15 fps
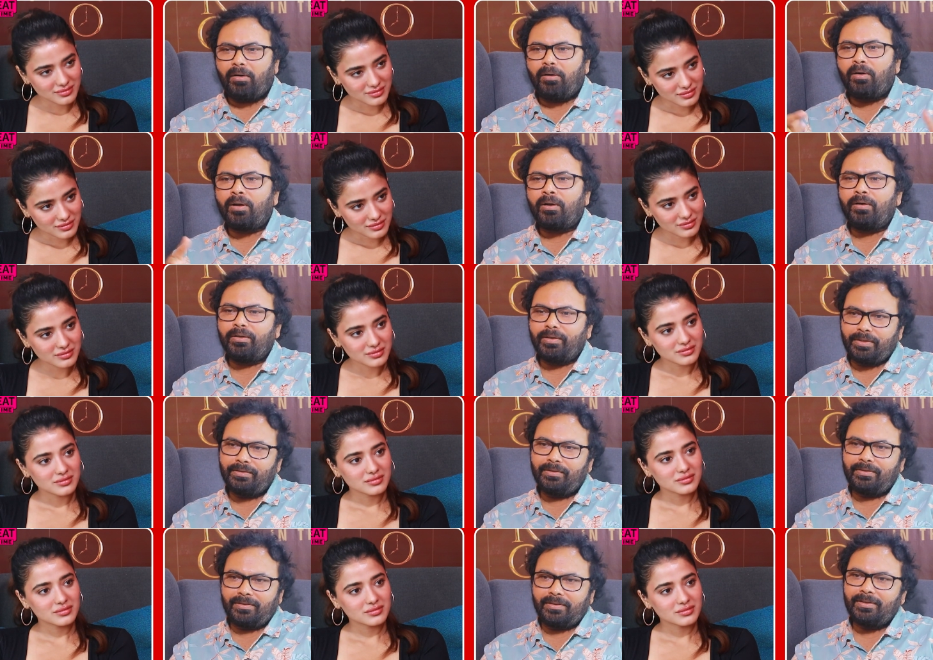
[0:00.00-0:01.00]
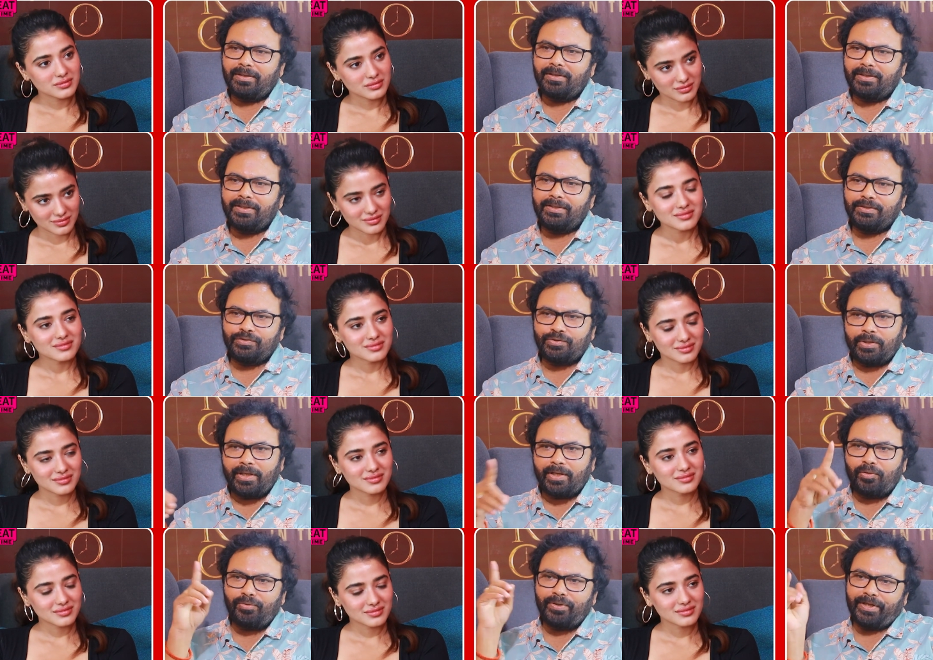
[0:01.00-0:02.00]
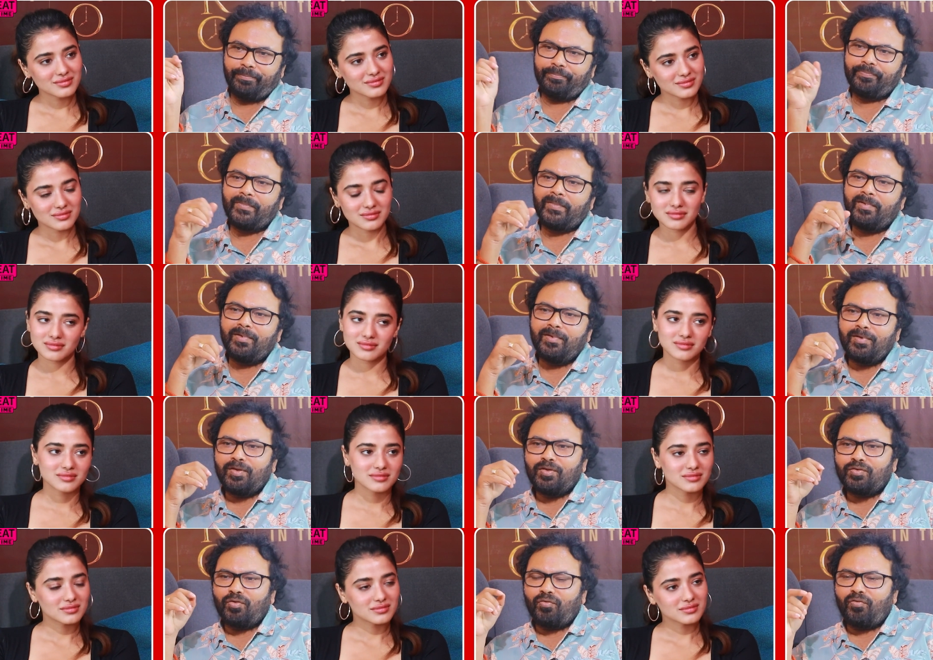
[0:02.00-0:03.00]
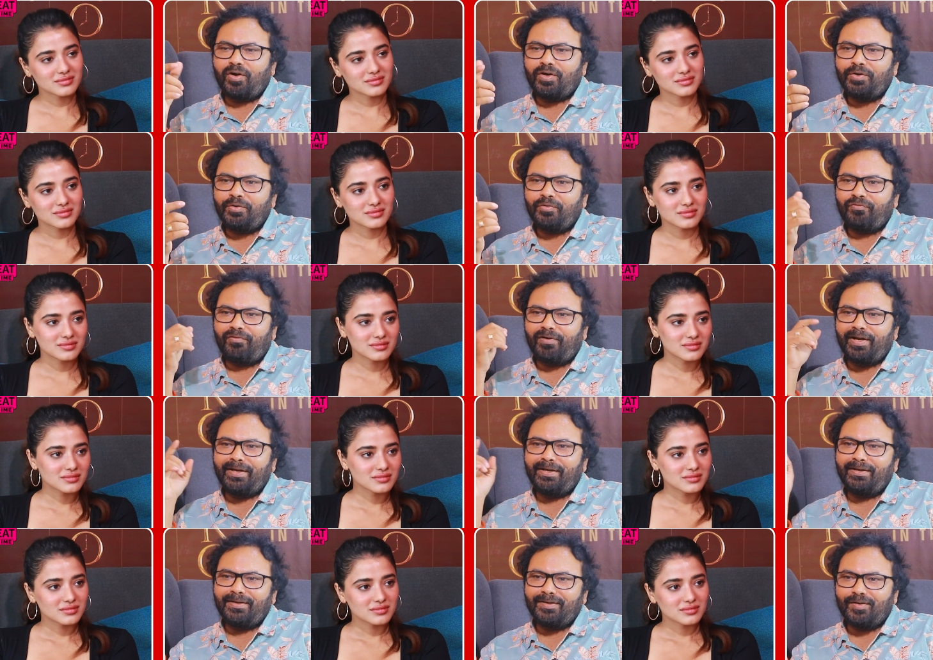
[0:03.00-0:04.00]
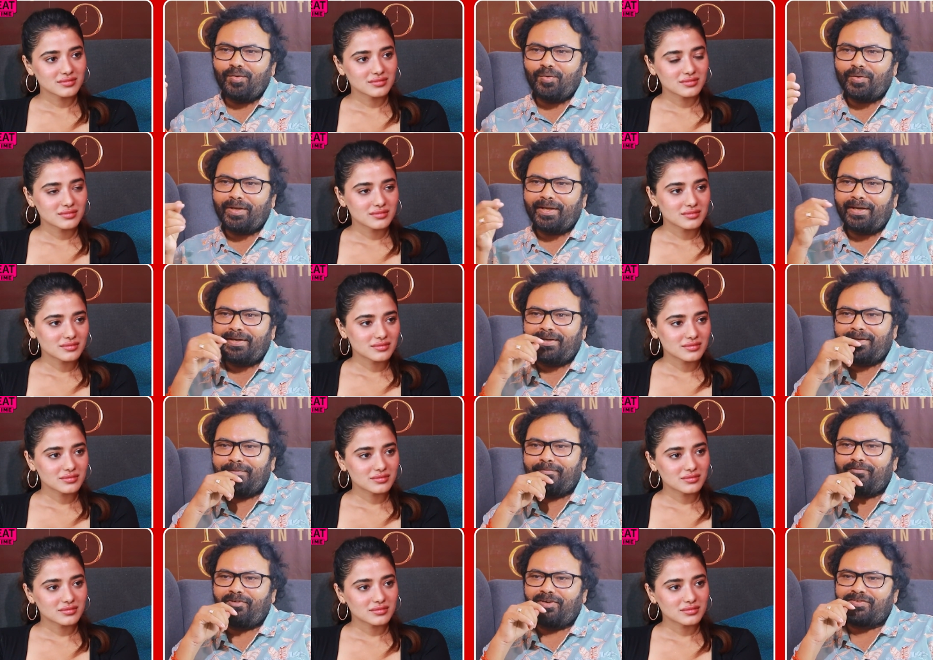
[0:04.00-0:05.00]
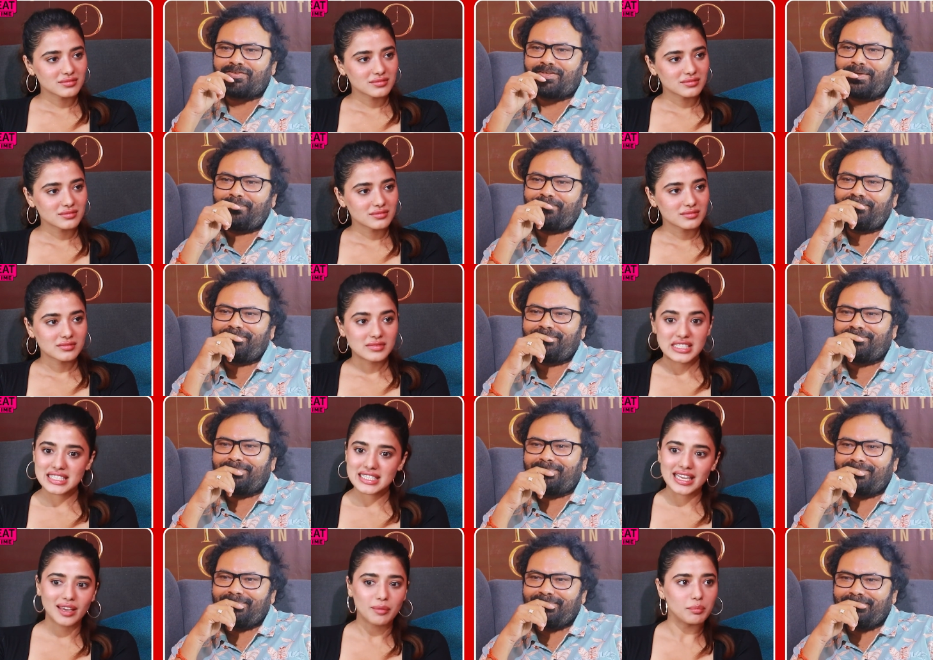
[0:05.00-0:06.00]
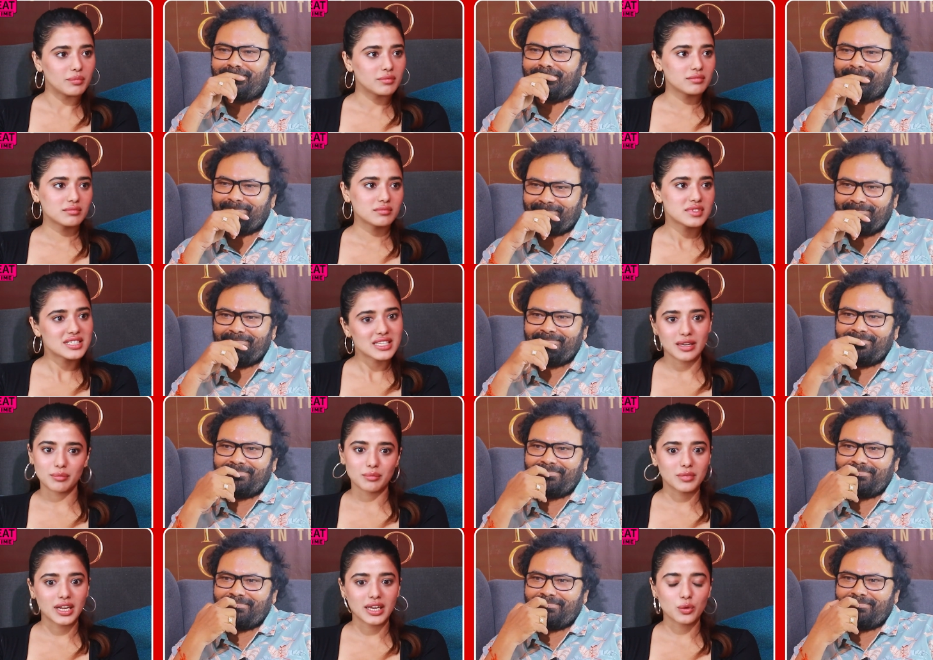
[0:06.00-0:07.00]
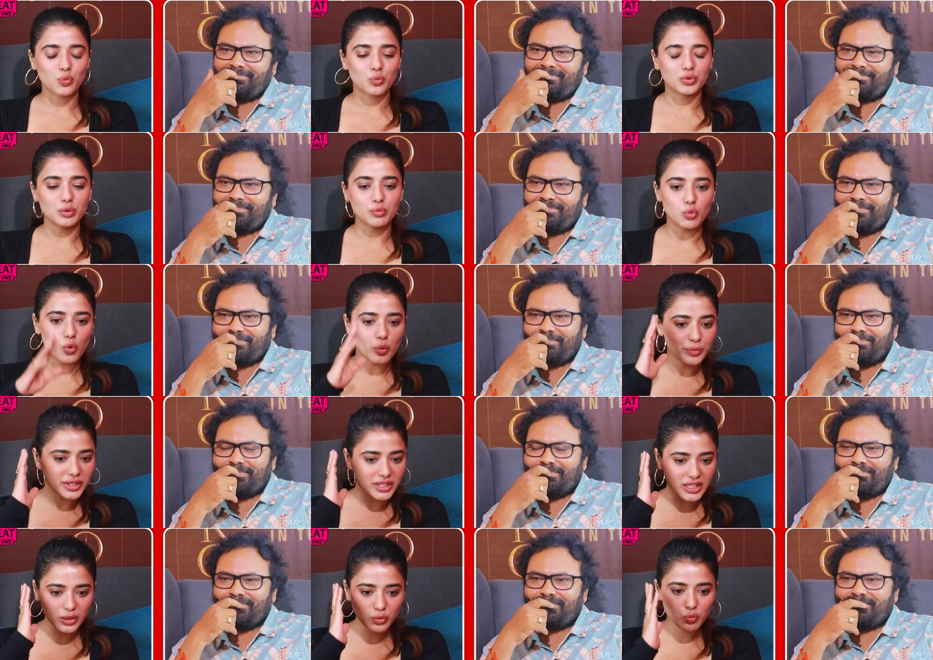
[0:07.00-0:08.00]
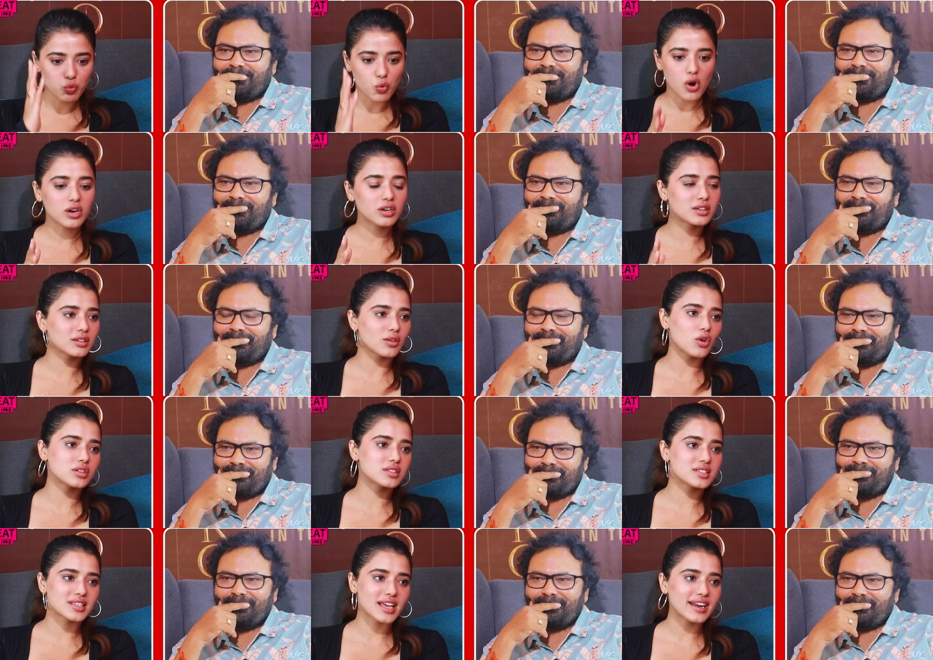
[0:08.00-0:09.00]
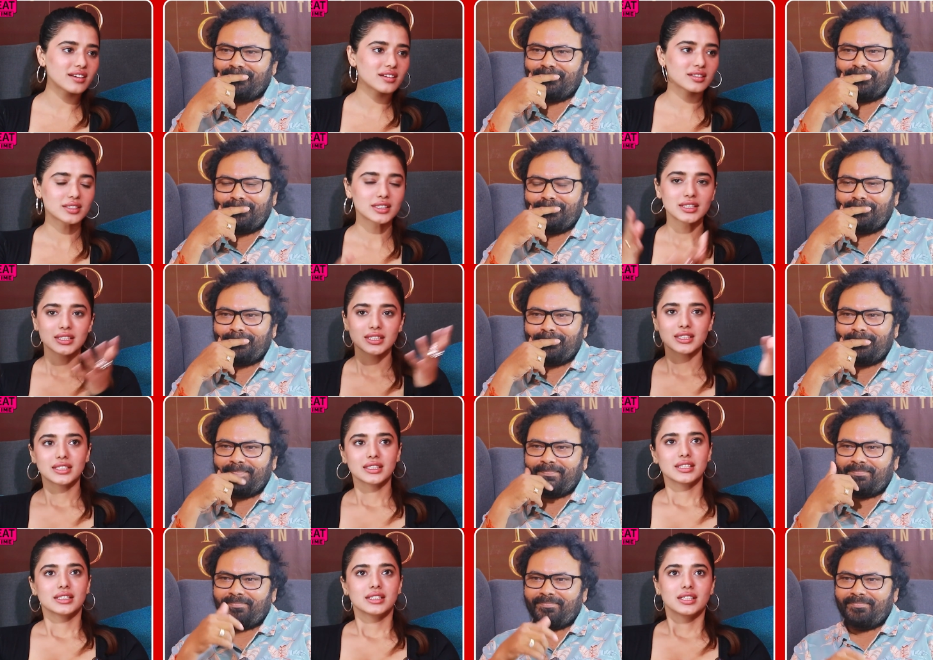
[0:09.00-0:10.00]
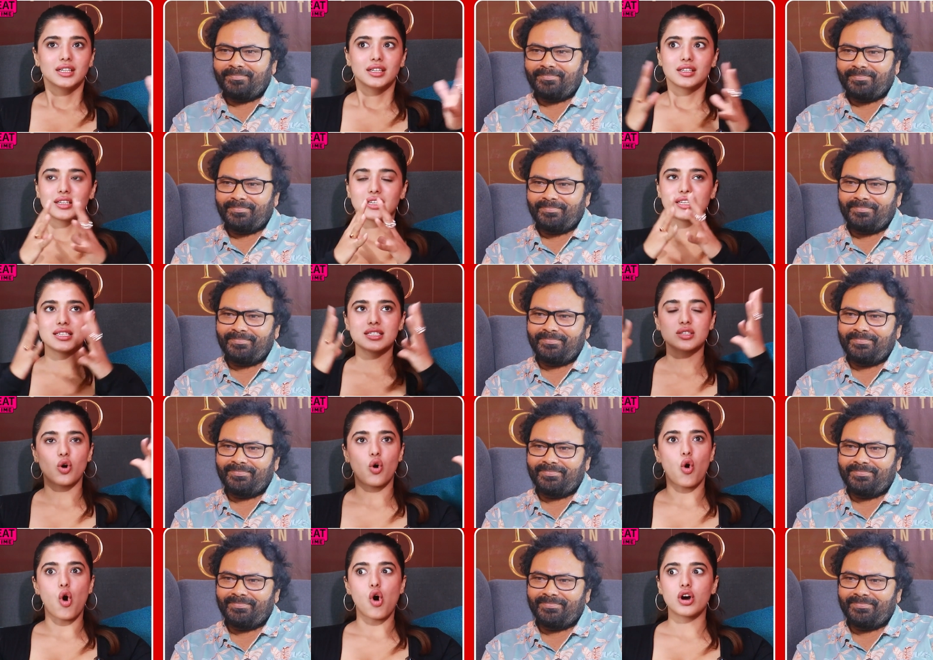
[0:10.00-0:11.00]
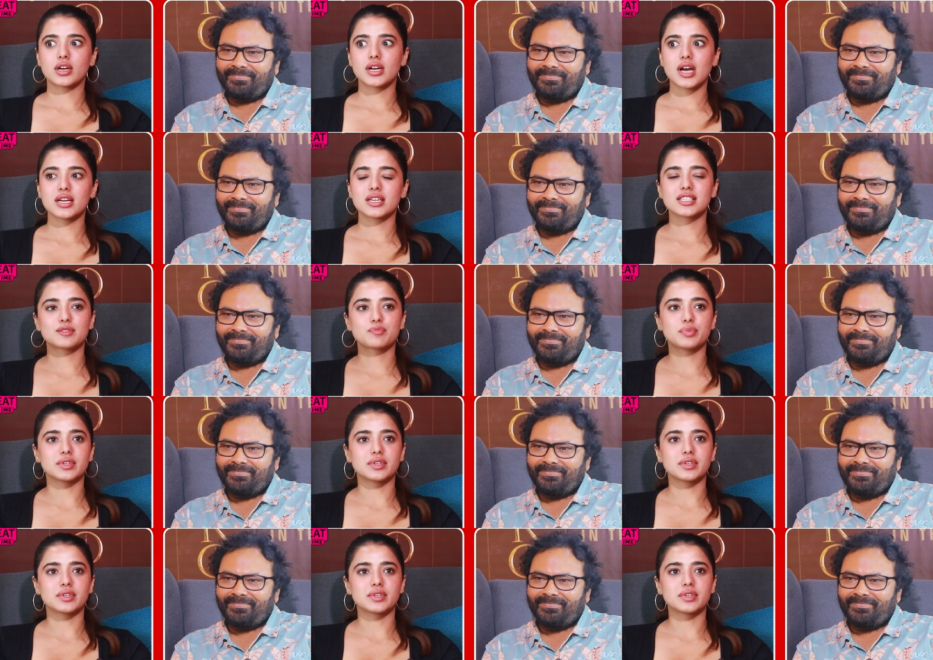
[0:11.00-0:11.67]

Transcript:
Speaker 1: aura around him. So, what did you find looking at him first time?
Speaker 2: Same. Like the moment he walked on set, his aura, his